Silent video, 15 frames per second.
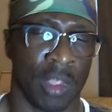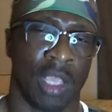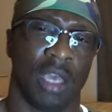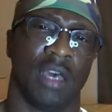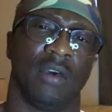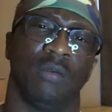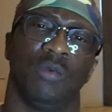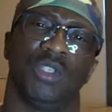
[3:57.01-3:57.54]

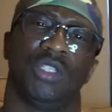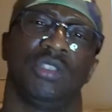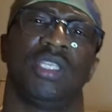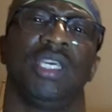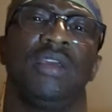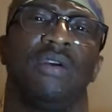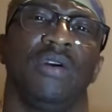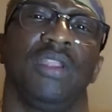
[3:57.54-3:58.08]
What you seen
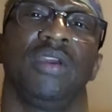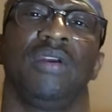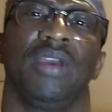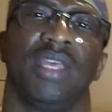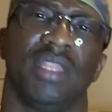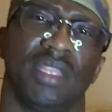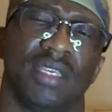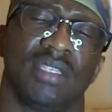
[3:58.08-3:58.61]
earlier
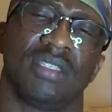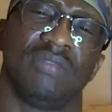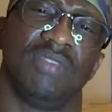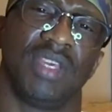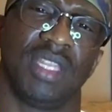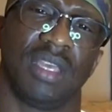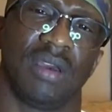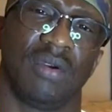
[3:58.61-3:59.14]
in this
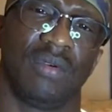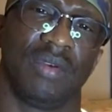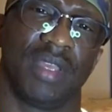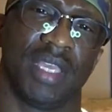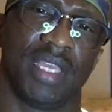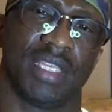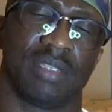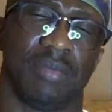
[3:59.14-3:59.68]
video
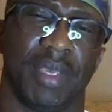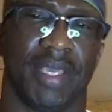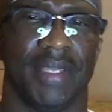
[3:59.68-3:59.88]
is me